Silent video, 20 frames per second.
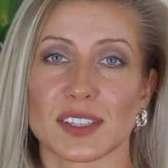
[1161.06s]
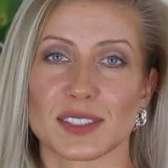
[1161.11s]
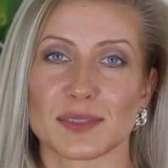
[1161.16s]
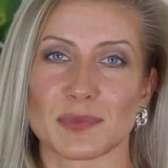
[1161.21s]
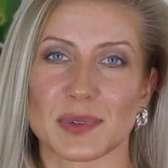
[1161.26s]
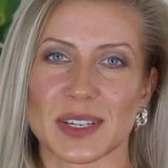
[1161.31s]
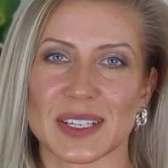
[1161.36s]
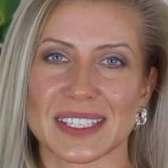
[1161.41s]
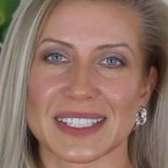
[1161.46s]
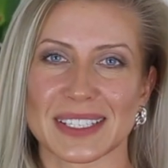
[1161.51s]
this
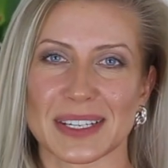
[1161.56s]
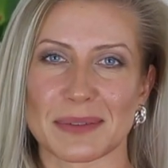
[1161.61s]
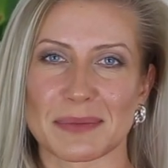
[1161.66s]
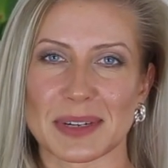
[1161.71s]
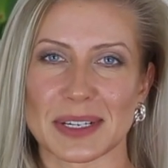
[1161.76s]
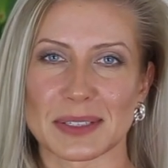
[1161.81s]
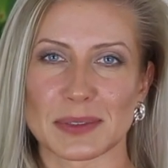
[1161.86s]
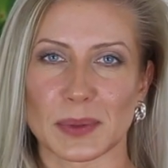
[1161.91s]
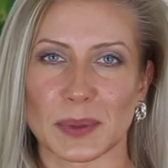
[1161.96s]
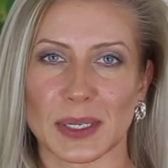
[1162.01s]
spring
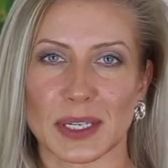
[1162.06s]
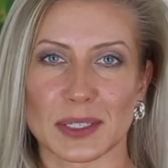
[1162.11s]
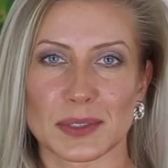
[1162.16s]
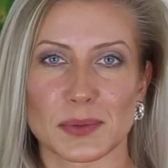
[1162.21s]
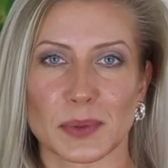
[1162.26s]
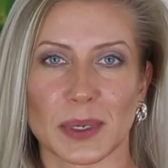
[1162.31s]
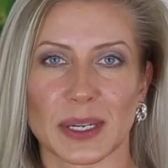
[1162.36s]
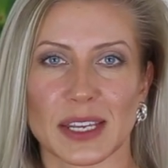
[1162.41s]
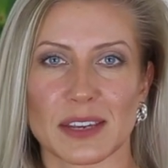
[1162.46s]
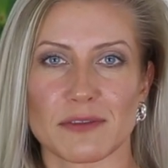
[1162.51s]
summer
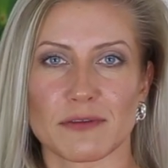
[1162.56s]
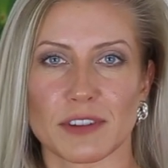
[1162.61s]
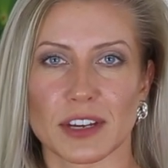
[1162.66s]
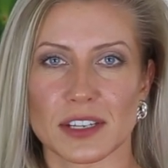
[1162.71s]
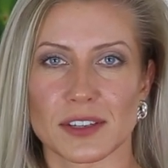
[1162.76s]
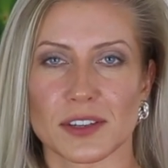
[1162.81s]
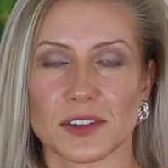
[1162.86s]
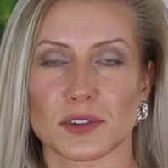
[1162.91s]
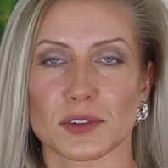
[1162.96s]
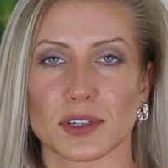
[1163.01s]
2020
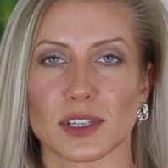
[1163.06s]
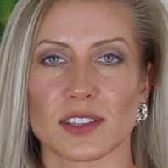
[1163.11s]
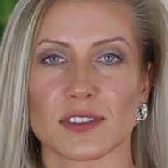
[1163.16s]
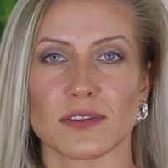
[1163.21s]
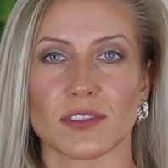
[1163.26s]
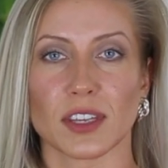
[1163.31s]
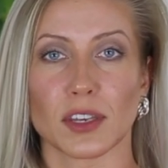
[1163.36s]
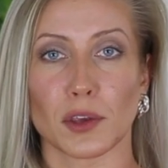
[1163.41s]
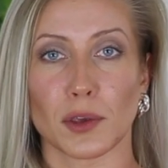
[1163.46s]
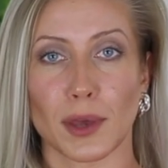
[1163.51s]
fashion trends
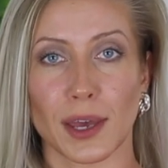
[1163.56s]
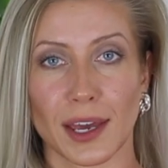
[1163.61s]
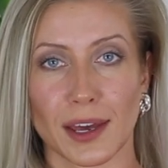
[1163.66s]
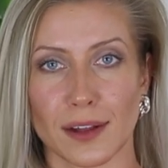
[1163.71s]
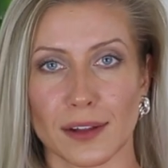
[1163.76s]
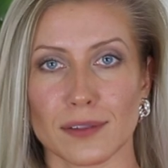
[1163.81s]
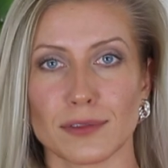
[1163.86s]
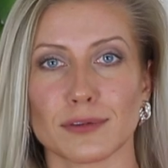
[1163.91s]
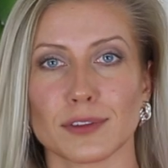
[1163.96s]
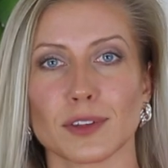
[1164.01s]
video
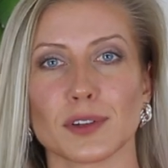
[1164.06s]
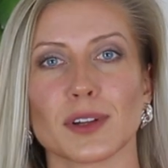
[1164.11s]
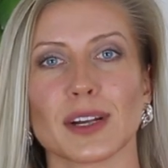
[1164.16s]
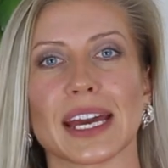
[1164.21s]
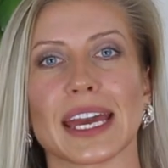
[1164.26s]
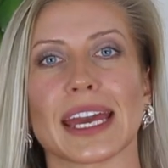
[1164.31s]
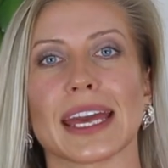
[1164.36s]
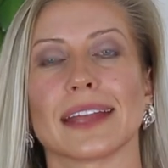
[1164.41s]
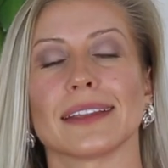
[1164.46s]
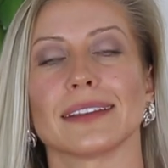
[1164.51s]
helpful,
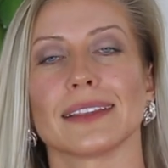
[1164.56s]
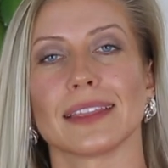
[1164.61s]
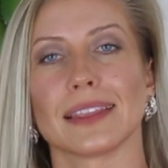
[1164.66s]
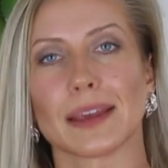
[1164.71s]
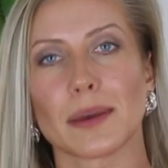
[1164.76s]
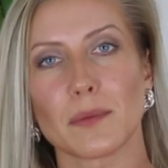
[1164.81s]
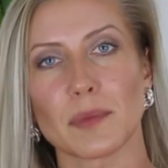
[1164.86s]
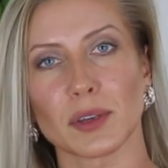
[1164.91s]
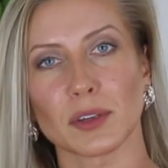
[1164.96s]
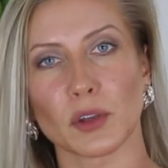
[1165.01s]
and
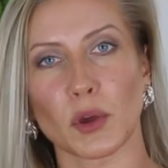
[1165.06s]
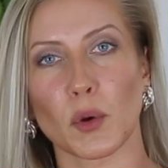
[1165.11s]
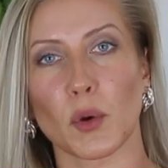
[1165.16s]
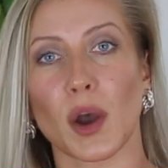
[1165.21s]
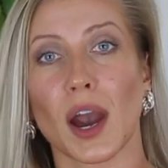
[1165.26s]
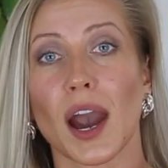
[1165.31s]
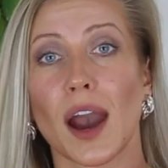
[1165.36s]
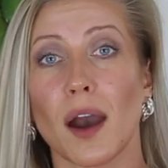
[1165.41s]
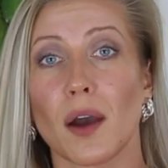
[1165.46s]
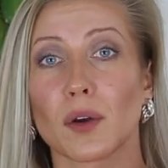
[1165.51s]
let me know
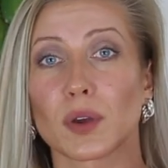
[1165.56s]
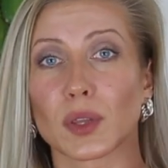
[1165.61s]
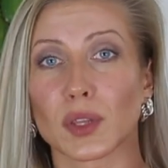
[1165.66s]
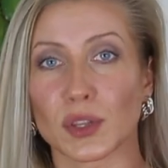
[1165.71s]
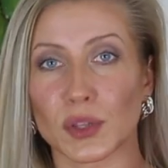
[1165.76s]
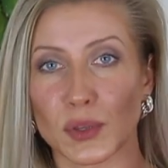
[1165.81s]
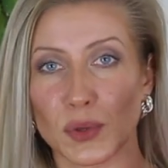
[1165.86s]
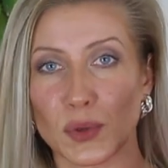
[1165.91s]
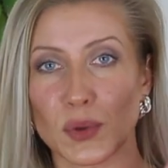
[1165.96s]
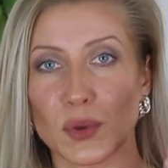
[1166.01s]
how
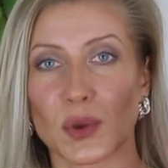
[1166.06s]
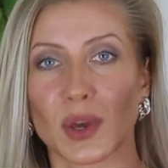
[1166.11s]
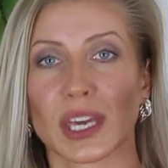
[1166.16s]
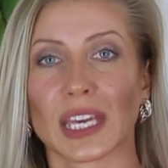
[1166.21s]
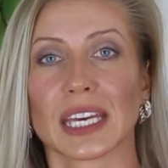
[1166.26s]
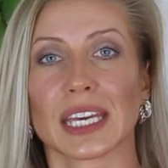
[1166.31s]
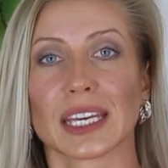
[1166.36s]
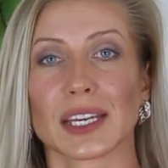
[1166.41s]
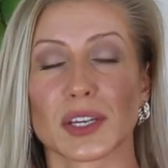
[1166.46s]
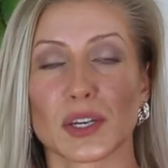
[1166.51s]
you
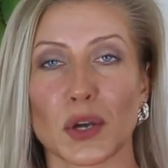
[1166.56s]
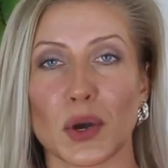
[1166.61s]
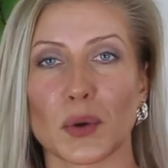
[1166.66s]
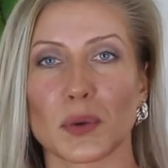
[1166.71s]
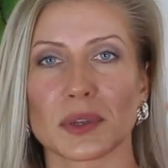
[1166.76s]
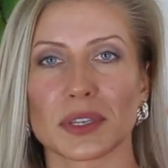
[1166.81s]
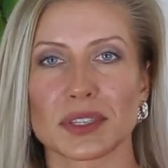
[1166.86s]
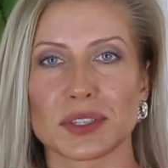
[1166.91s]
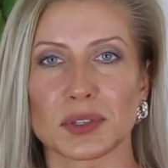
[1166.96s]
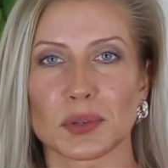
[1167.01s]

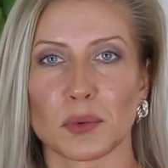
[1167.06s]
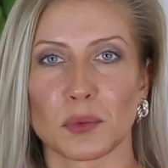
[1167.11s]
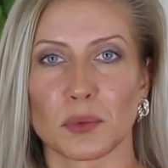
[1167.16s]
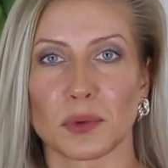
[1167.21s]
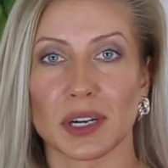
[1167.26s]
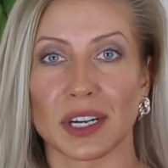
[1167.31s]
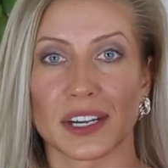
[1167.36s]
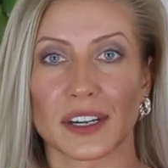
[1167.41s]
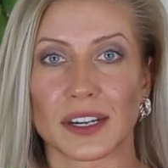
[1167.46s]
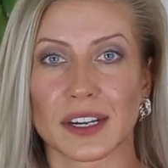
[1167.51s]
going to
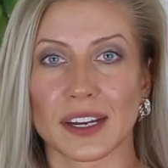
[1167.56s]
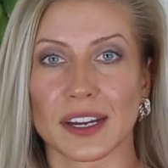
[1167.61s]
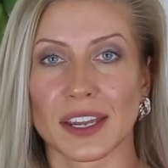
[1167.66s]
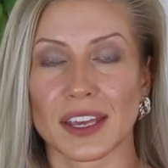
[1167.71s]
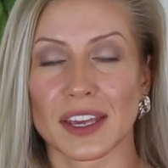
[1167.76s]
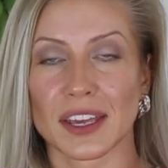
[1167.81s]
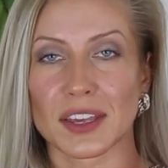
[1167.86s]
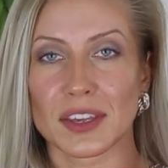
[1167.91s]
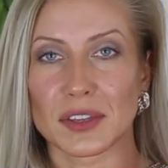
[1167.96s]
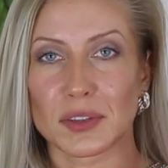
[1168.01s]
wear
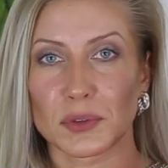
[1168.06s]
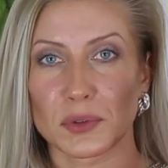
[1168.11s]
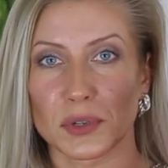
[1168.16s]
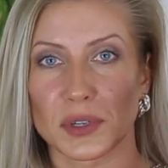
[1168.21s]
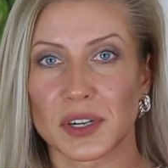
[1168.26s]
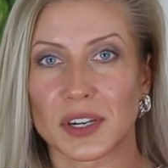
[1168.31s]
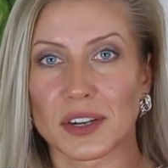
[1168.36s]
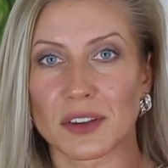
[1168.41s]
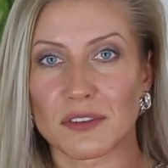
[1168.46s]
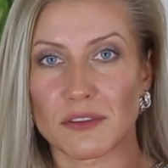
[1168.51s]

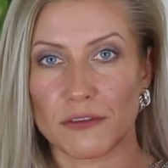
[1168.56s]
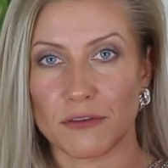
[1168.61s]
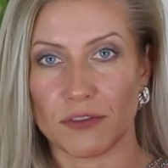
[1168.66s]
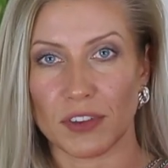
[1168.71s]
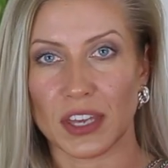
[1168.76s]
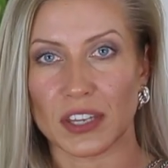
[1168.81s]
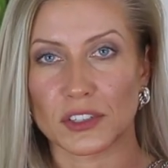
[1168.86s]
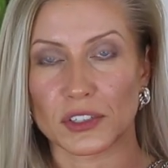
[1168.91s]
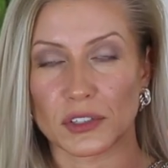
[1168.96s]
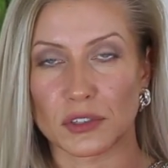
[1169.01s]
your
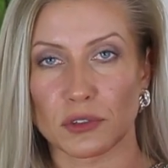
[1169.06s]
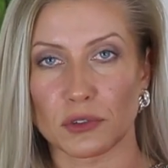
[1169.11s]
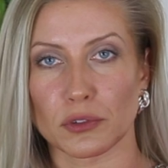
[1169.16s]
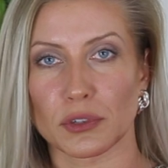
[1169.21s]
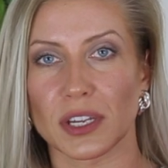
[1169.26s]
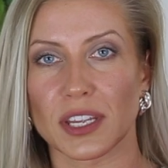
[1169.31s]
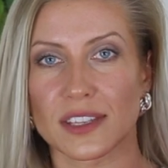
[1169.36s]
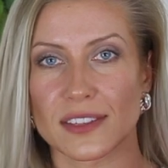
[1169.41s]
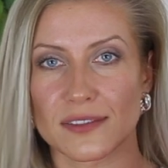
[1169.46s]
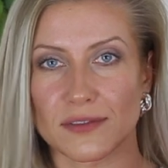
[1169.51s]
fashion
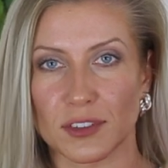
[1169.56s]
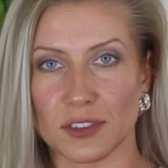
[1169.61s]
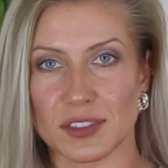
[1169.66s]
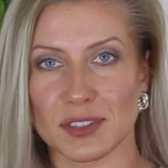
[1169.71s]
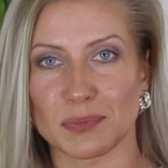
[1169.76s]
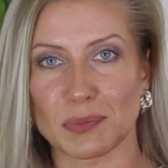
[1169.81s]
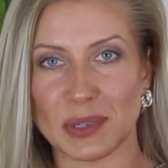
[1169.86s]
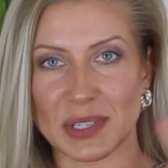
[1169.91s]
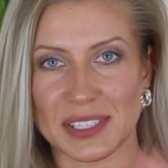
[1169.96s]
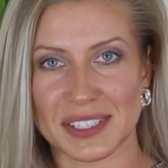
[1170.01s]
trends for
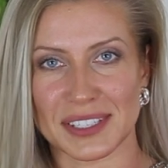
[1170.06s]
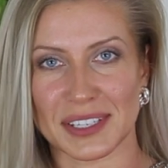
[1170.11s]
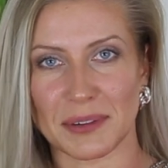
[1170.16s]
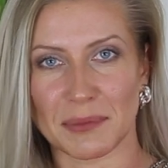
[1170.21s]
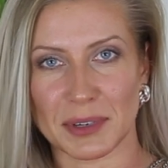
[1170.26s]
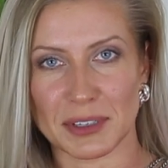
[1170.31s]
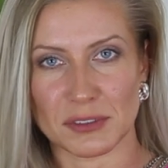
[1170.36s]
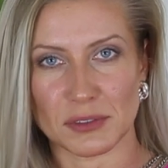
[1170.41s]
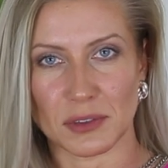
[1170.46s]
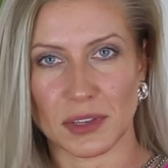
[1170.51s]
spring
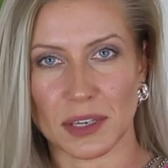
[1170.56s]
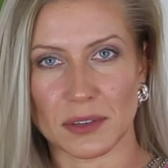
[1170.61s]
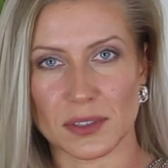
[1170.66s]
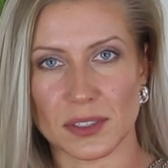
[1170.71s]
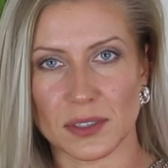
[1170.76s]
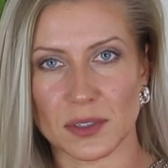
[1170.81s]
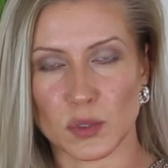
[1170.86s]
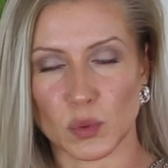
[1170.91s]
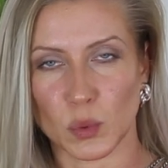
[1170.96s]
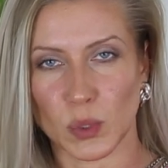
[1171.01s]
summer
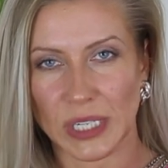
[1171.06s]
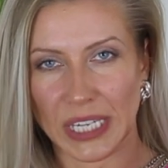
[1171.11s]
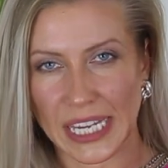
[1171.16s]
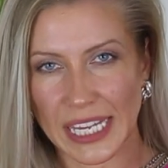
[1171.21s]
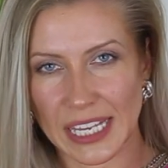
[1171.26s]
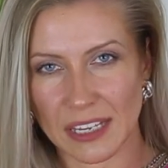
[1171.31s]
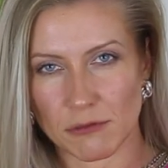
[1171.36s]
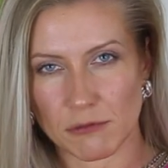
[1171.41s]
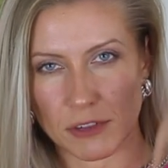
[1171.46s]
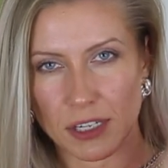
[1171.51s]
2020
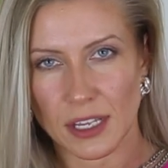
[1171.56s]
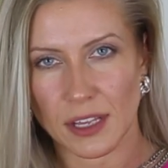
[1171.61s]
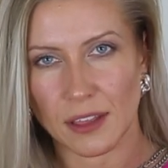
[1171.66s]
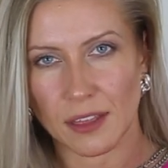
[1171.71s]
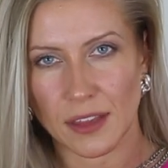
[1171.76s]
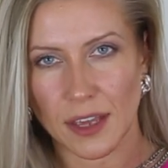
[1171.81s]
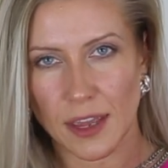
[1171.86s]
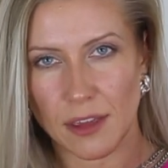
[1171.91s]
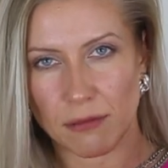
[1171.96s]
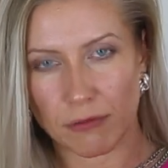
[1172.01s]
in real
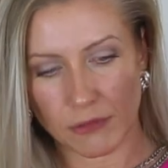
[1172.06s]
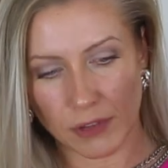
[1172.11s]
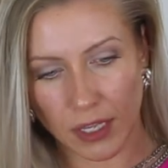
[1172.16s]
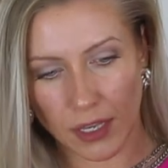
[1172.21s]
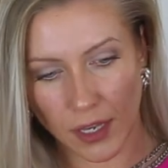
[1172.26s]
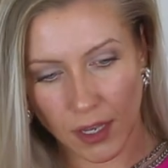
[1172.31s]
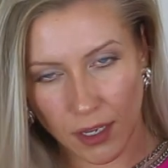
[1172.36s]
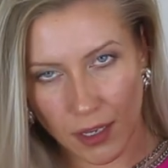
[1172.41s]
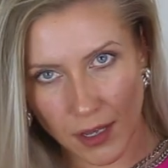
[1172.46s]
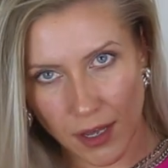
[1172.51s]
life
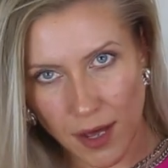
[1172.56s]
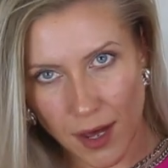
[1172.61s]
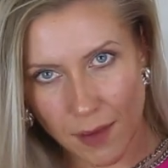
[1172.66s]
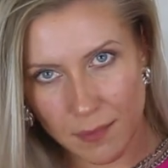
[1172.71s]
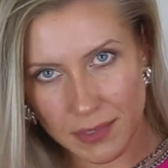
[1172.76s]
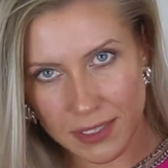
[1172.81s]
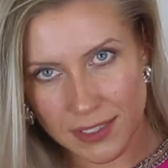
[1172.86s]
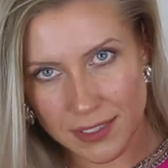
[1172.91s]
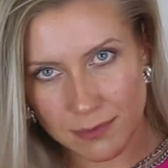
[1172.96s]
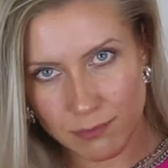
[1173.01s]
in the
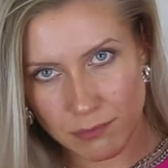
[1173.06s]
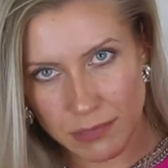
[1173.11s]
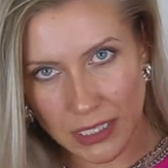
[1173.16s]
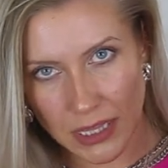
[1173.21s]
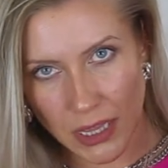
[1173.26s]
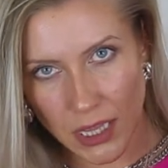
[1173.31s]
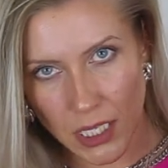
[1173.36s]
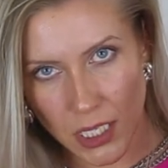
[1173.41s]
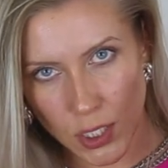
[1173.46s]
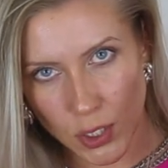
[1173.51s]
comments
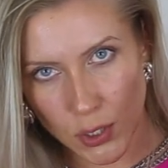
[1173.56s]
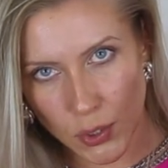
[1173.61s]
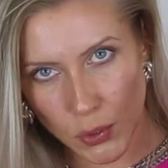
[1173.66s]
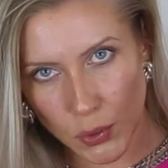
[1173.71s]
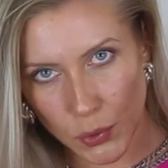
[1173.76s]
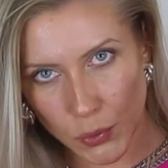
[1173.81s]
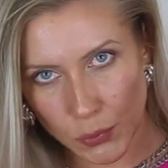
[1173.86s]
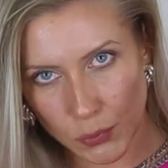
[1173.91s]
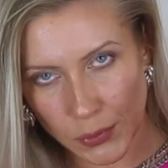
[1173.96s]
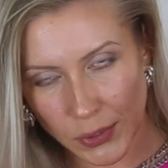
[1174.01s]

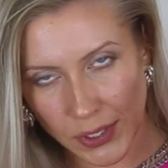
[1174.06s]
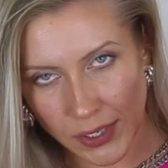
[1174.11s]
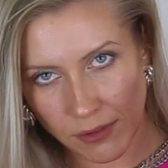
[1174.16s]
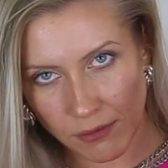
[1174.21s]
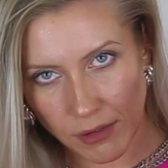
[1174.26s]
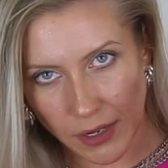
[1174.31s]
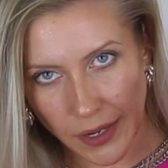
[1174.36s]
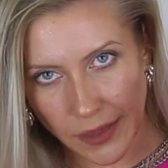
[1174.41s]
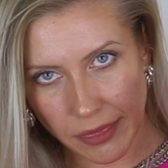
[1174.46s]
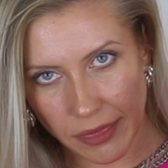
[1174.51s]
below
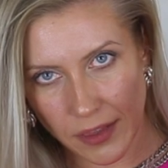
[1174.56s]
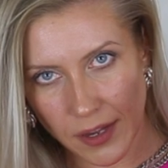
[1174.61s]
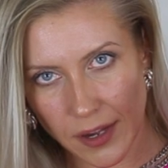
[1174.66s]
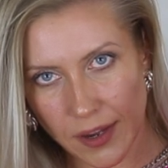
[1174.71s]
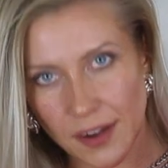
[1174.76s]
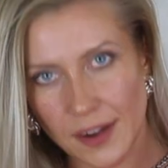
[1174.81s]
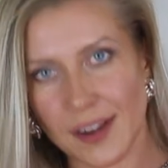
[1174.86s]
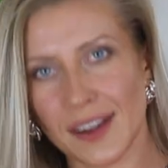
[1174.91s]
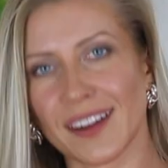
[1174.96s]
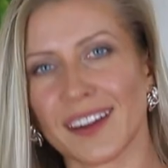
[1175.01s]
right
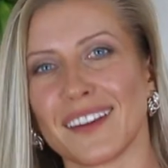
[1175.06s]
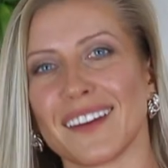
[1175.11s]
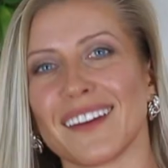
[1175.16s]
there.